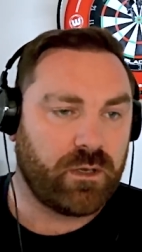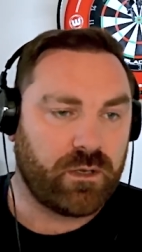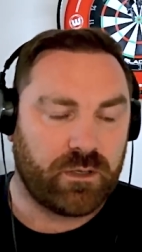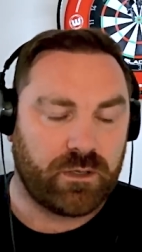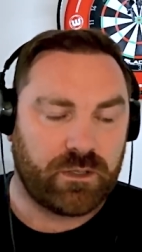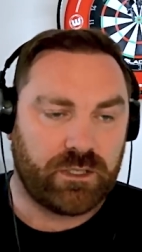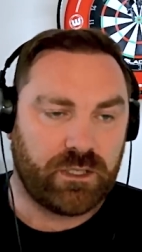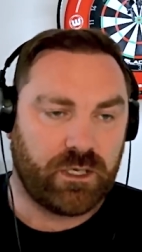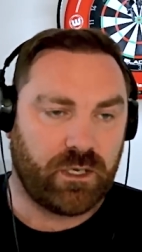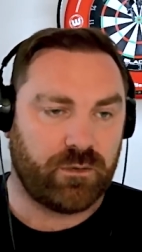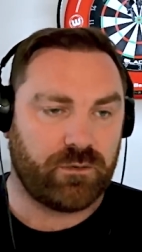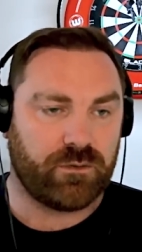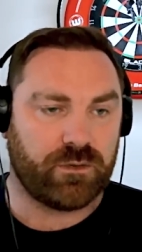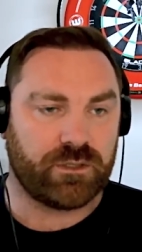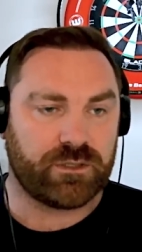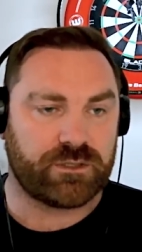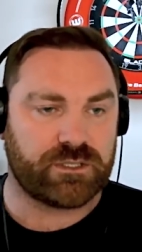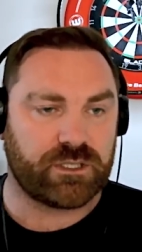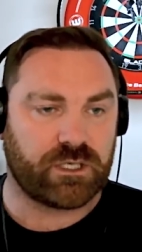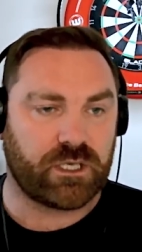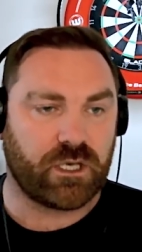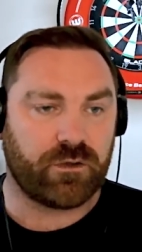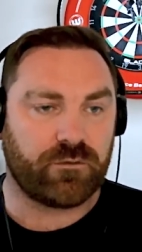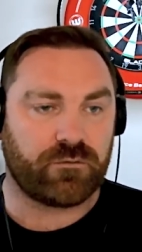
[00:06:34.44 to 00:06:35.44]
you know, to
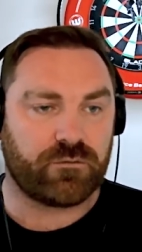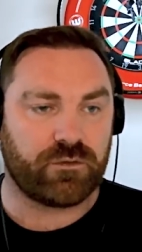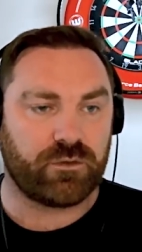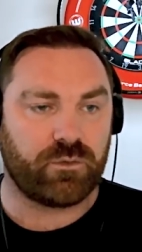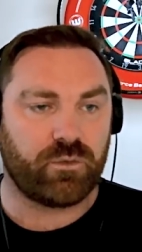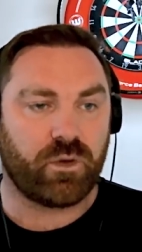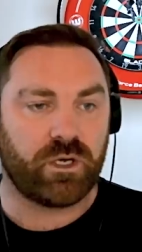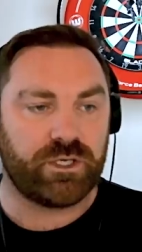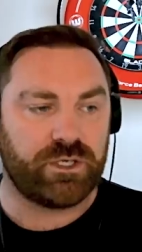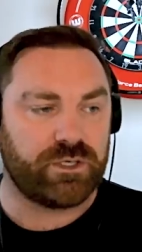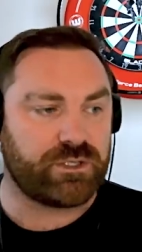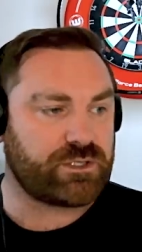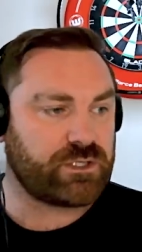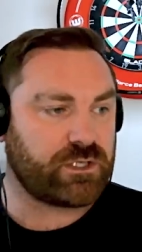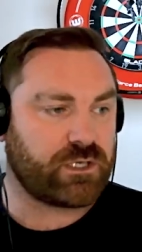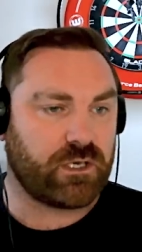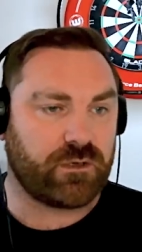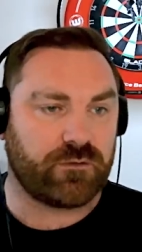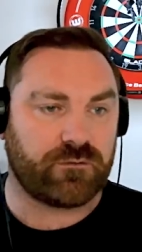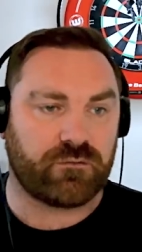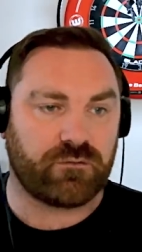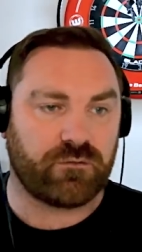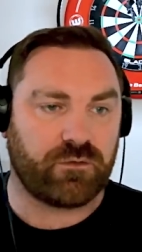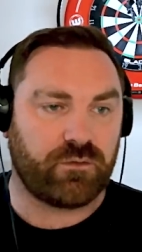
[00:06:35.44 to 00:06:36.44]
go through what I used to go
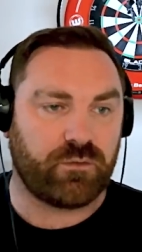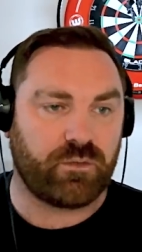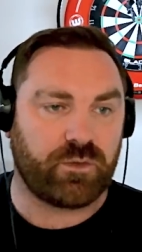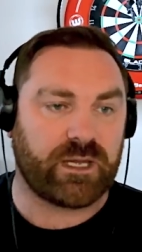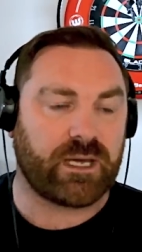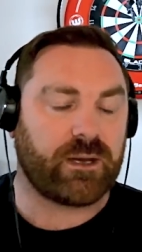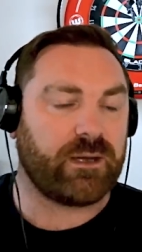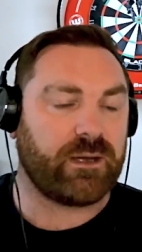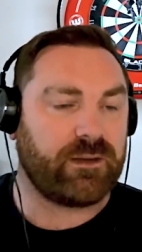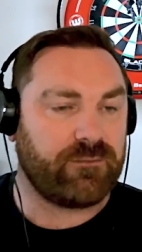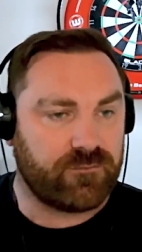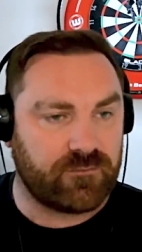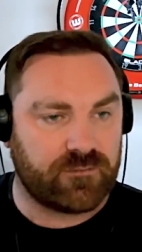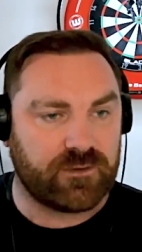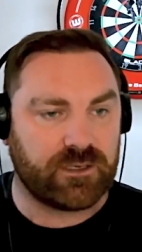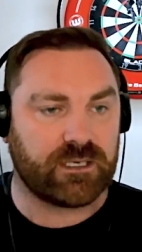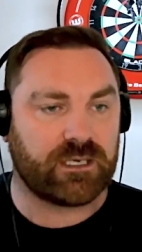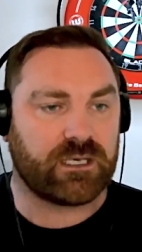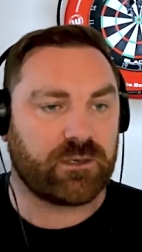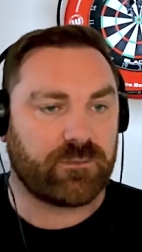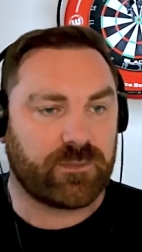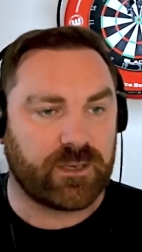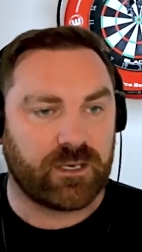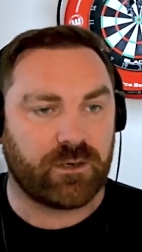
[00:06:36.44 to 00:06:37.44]
through without even
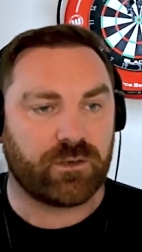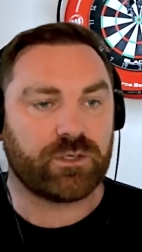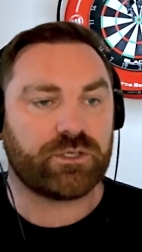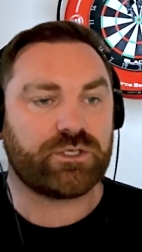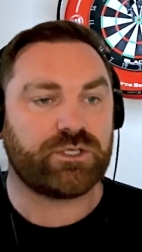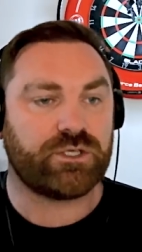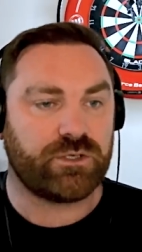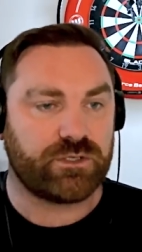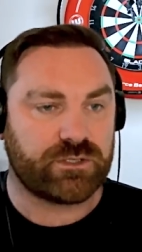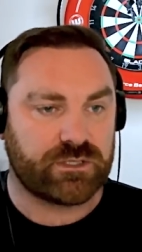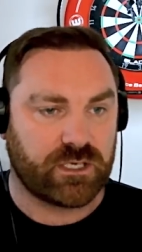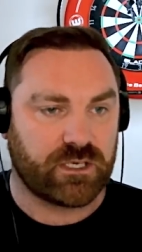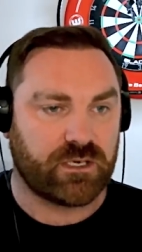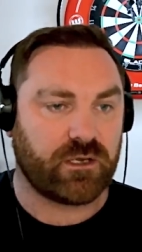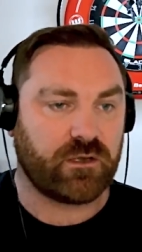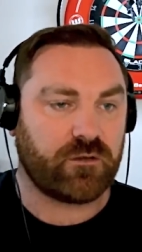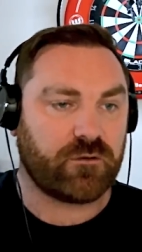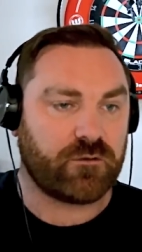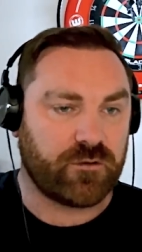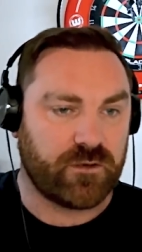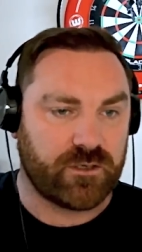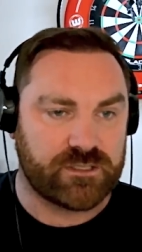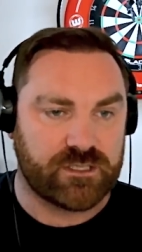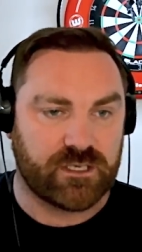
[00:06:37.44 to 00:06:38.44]
thinking about on a Tuesday night,
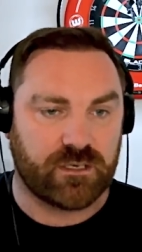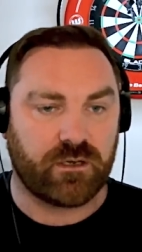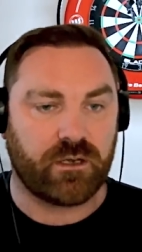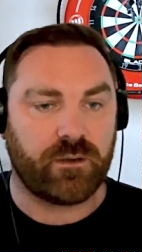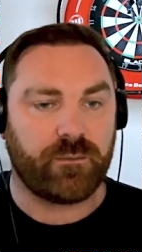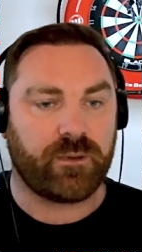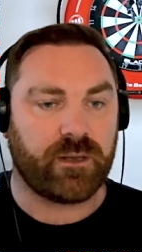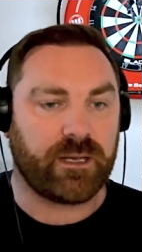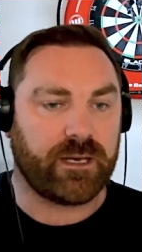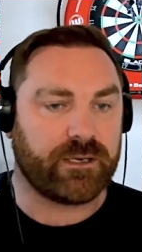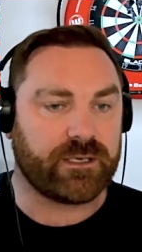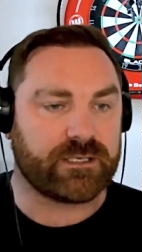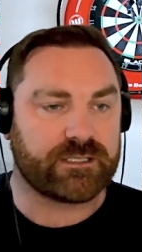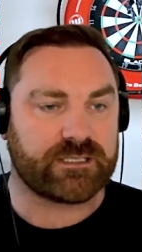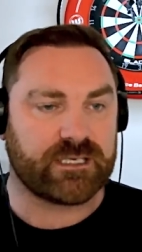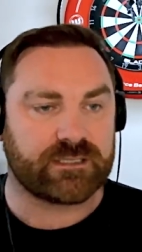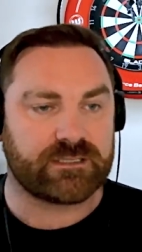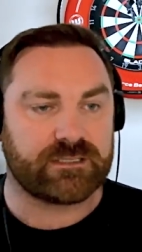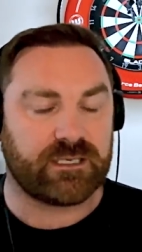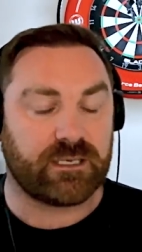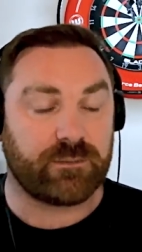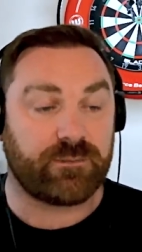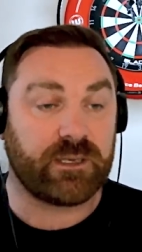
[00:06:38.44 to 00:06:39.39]
Thursday night, play on a Saturday?